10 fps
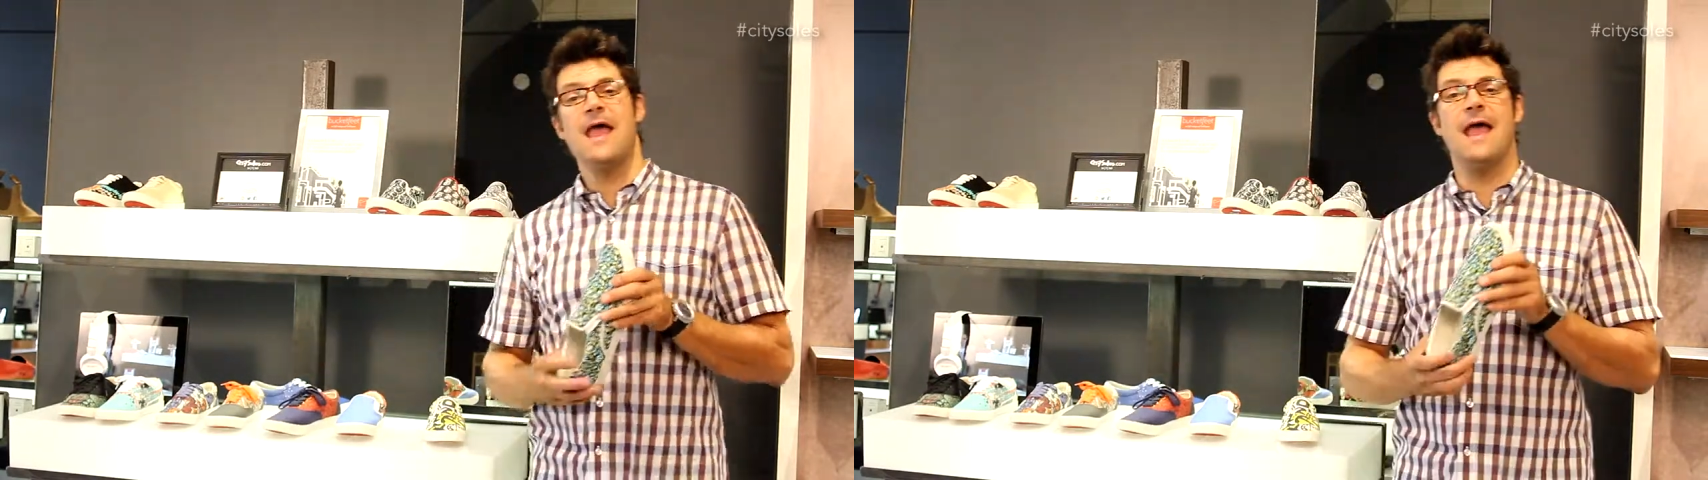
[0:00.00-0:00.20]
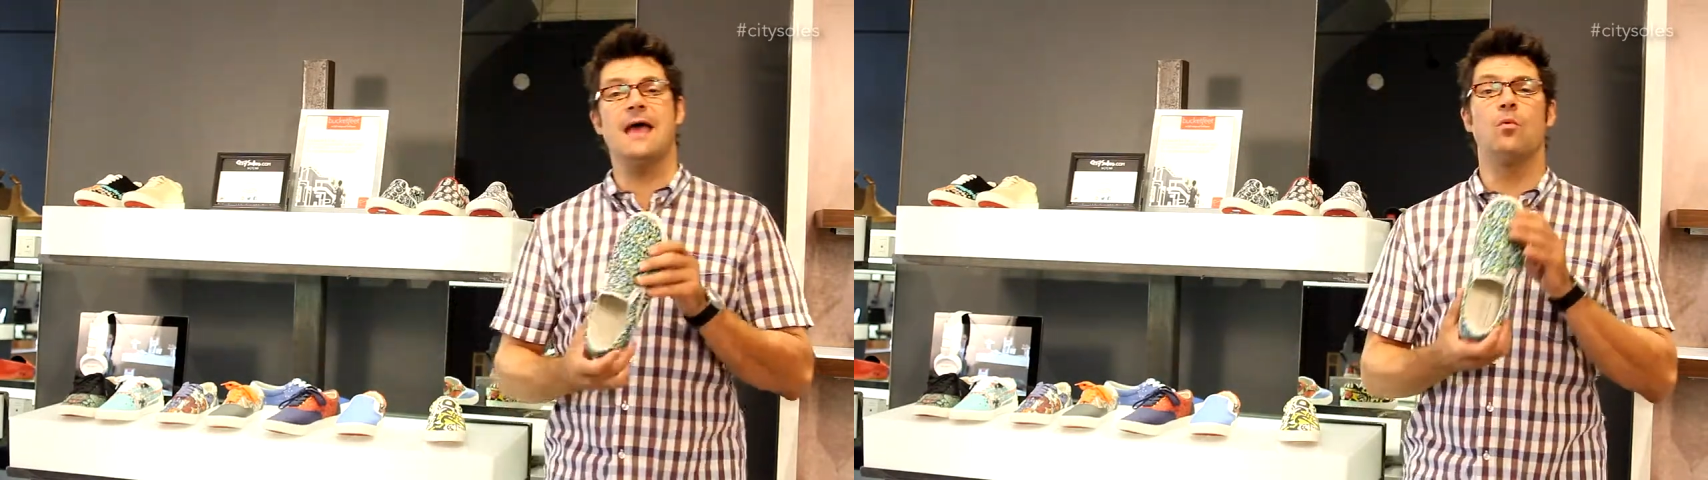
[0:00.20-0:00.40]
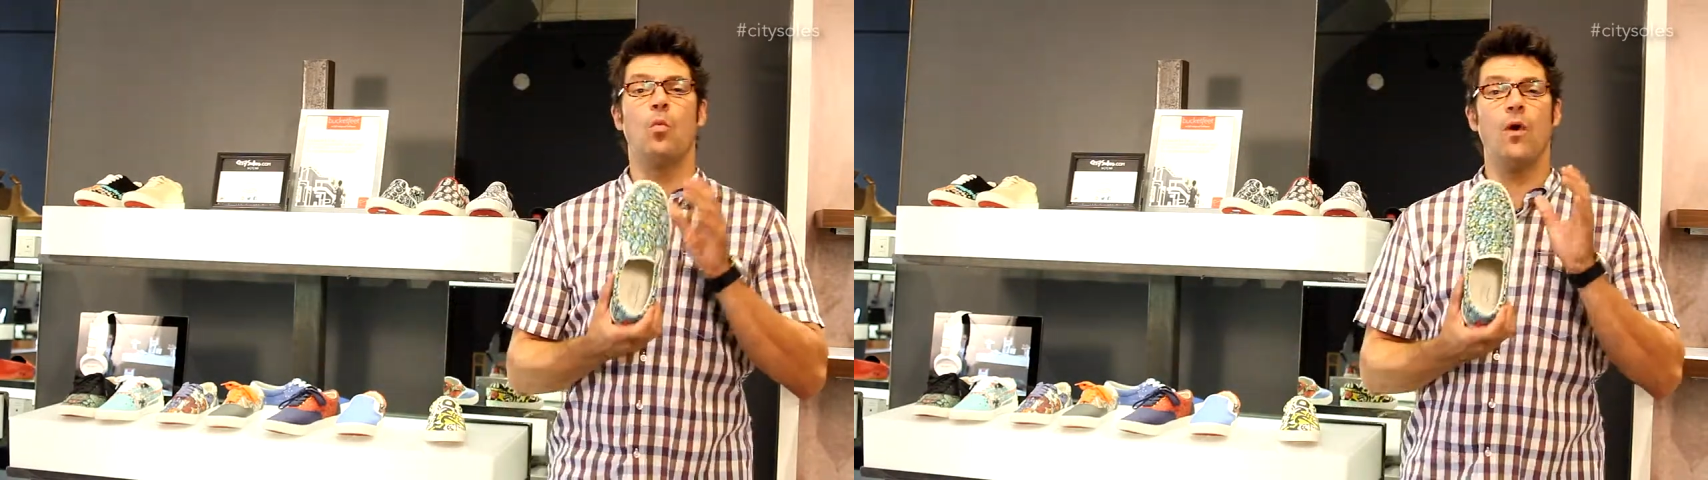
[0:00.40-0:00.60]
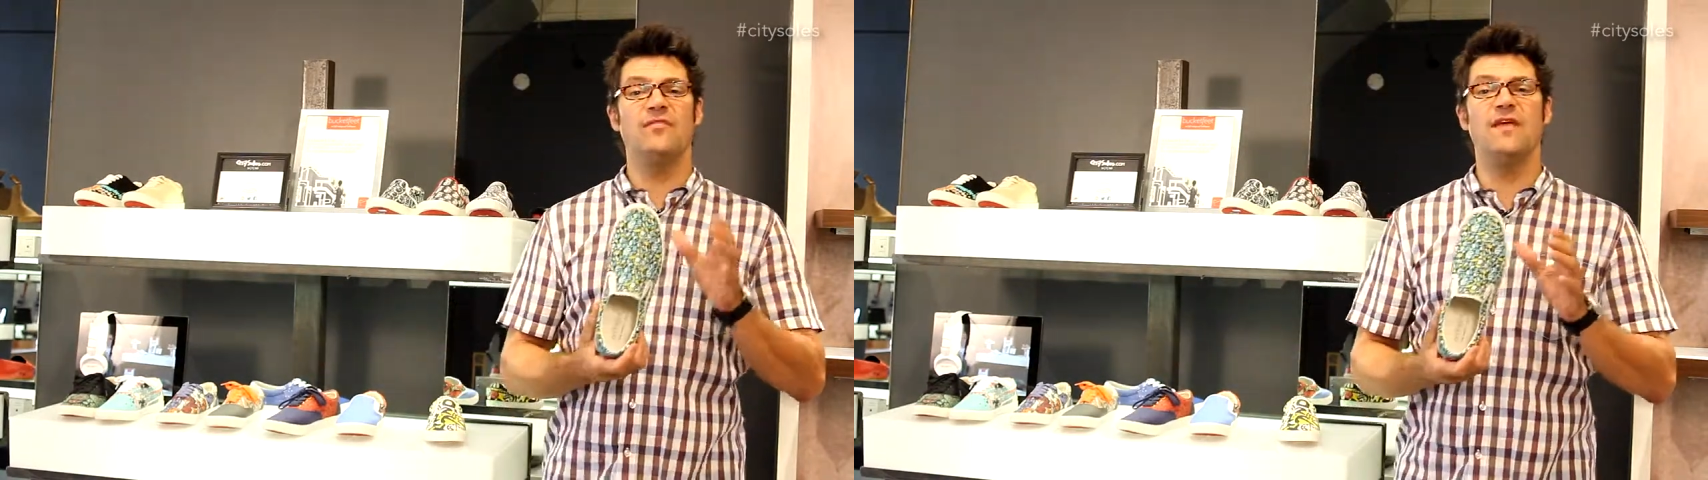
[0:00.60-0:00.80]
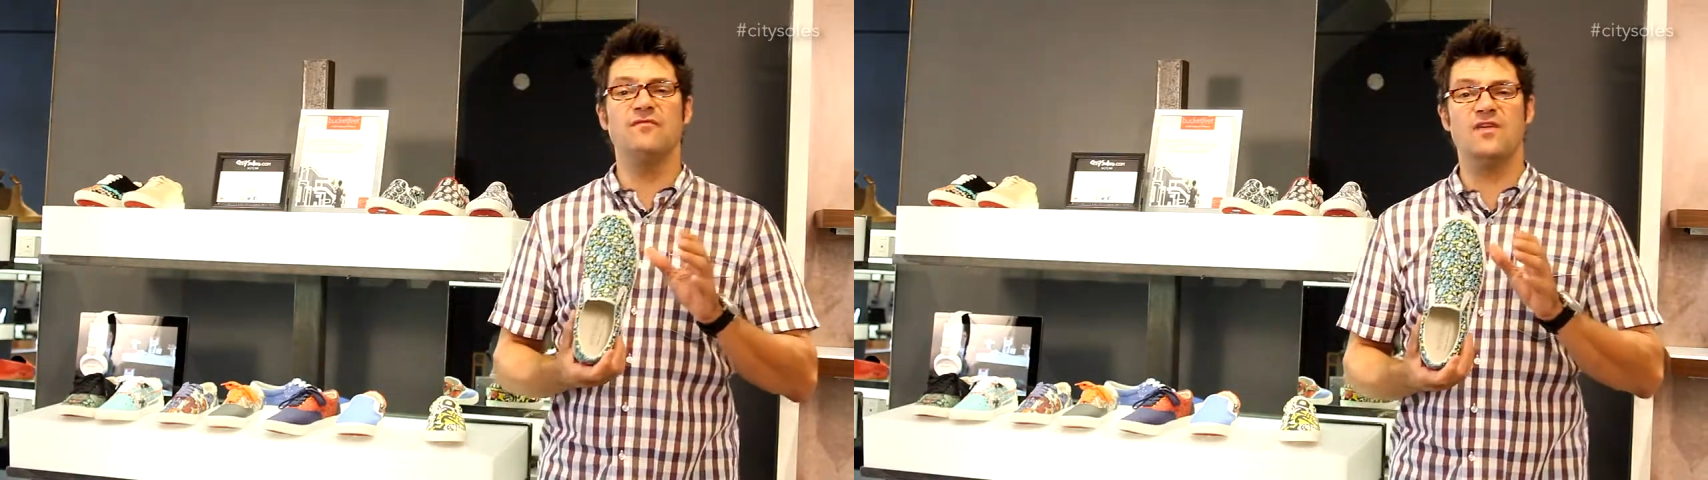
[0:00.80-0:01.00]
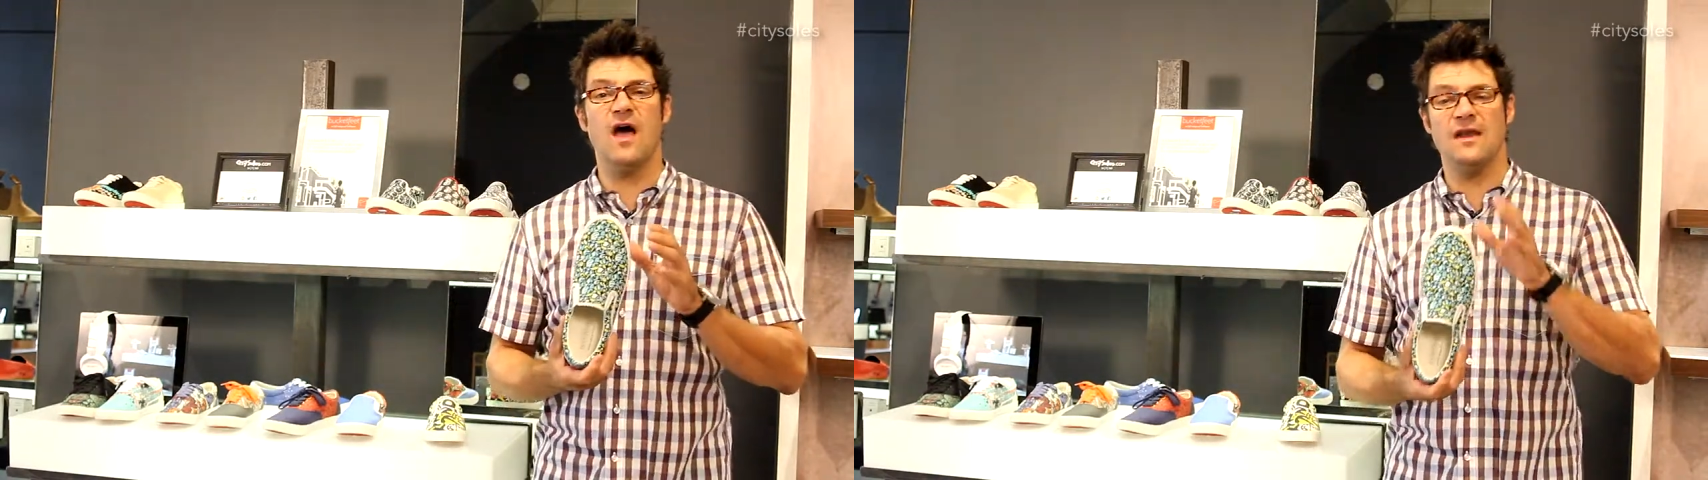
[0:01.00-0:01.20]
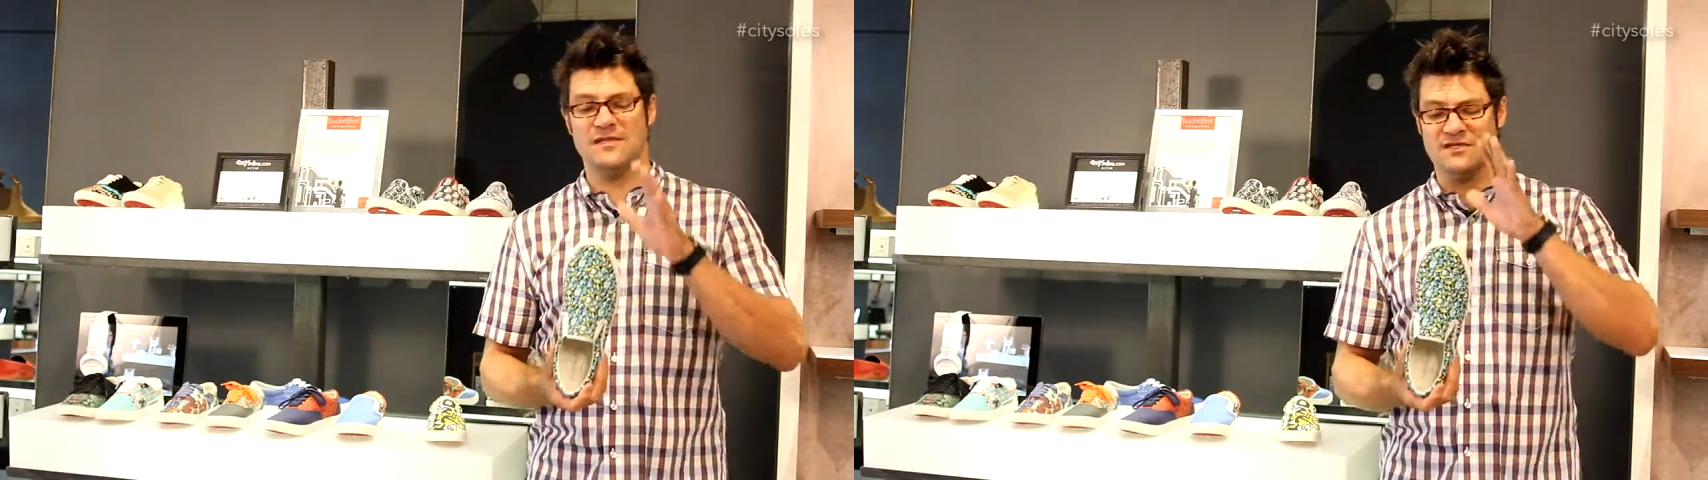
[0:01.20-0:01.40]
And what they've done,